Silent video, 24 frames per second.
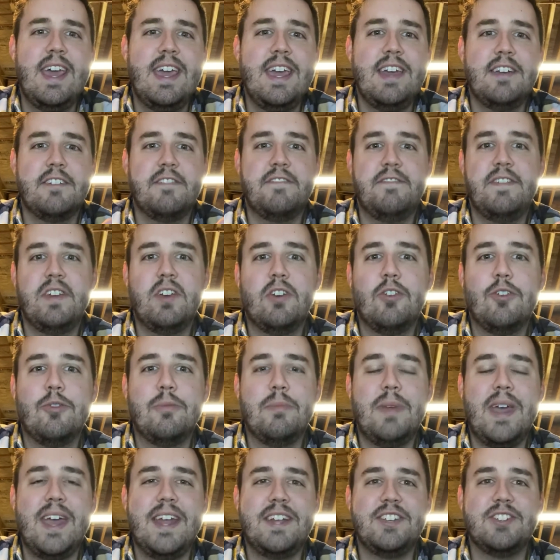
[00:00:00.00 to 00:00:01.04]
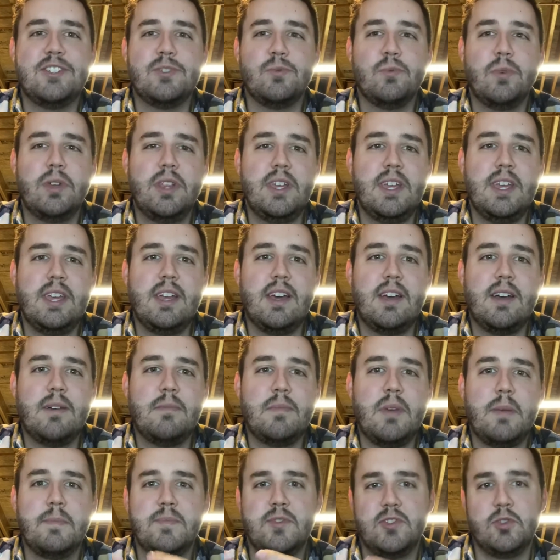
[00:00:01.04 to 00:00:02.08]
in a film and just really
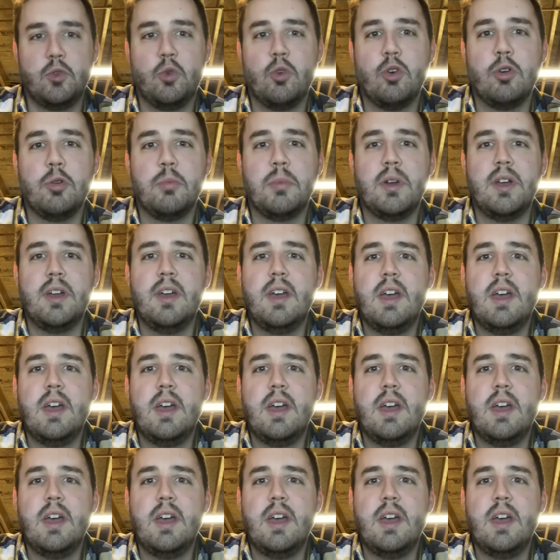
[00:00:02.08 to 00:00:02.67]
absorb